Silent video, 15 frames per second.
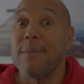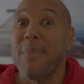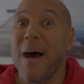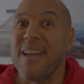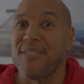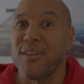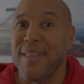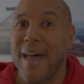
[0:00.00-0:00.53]

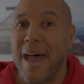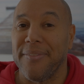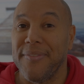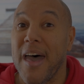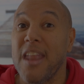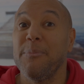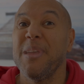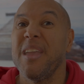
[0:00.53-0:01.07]
by for that.
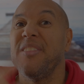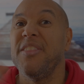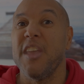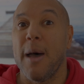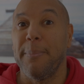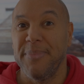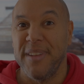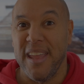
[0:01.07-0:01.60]
That'll be in the
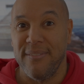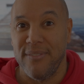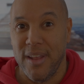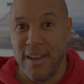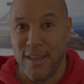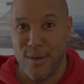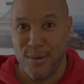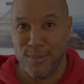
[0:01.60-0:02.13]
update
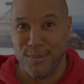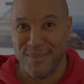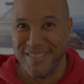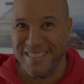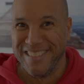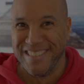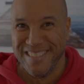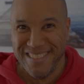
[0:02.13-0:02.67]
video.
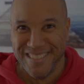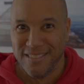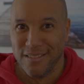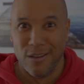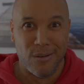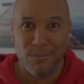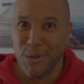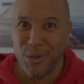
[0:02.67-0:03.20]

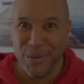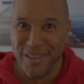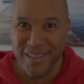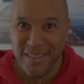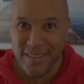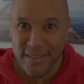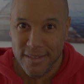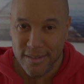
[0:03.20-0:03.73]
Oh boy.
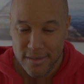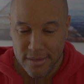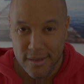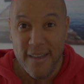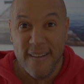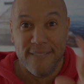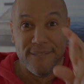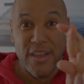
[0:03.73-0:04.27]

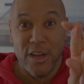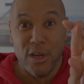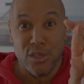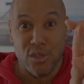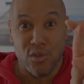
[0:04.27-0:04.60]
Fingers